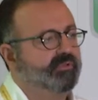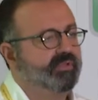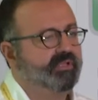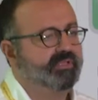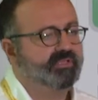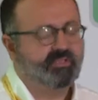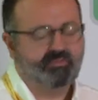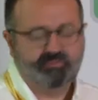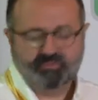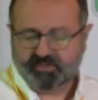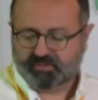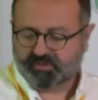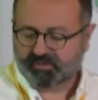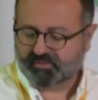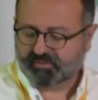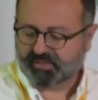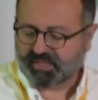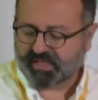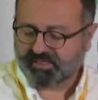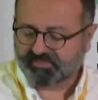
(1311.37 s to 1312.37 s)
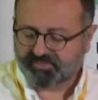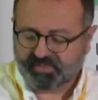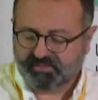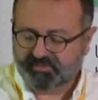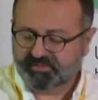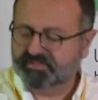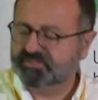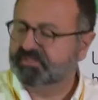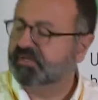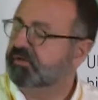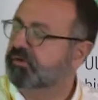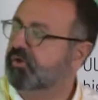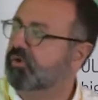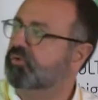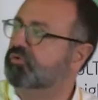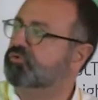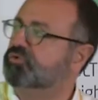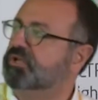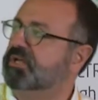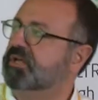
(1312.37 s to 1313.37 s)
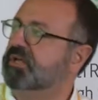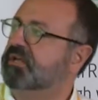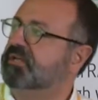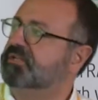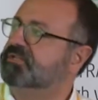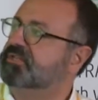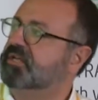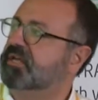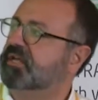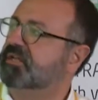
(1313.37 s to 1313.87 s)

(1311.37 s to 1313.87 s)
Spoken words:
I think this technology